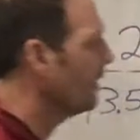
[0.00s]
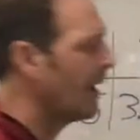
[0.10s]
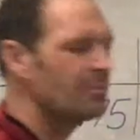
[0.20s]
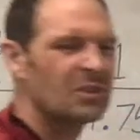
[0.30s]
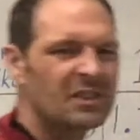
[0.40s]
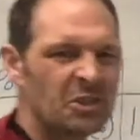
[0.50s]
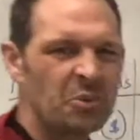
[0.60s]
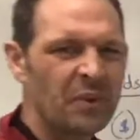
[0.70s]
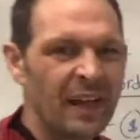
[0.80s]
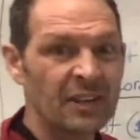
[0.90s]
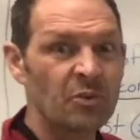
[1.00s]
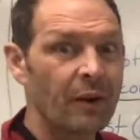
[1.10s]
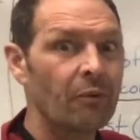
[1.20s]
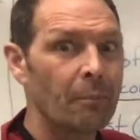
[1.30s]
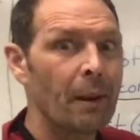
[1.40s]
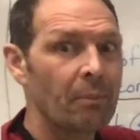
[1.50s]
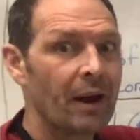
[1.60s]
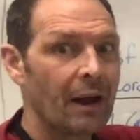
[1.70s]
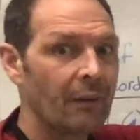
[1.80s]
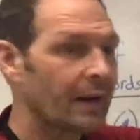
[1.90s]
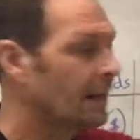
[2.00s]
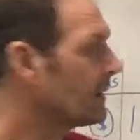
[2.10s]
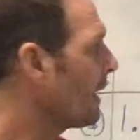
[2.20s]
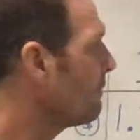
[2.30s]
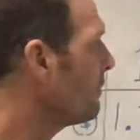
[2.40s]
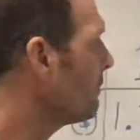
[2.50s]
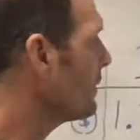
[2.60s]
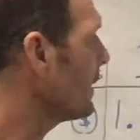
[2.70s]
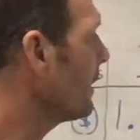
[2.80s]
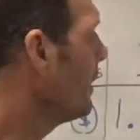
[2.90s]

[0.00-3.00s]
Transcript: I'm just doing that so I remember how I got that 50.